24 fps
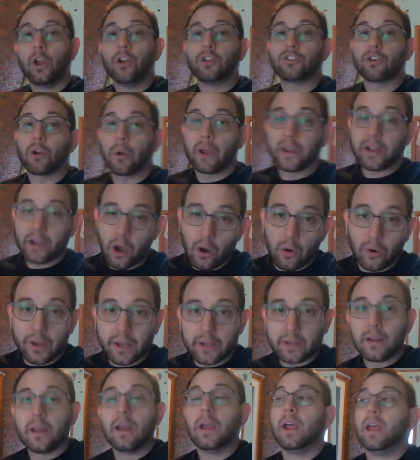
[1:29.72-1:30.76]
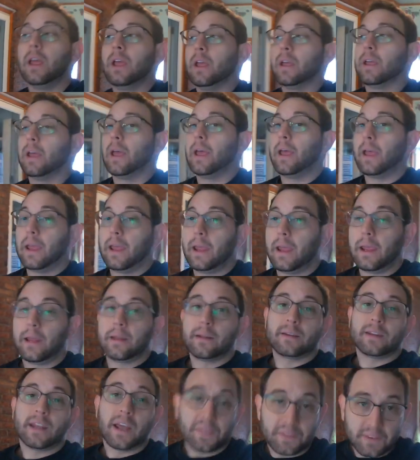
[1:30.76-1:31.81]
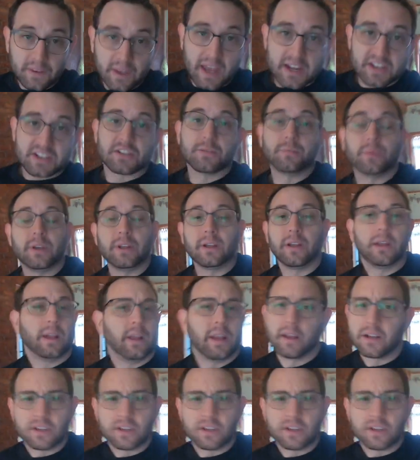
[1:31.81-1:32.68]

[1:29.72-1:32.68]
So I go in and get the estimate.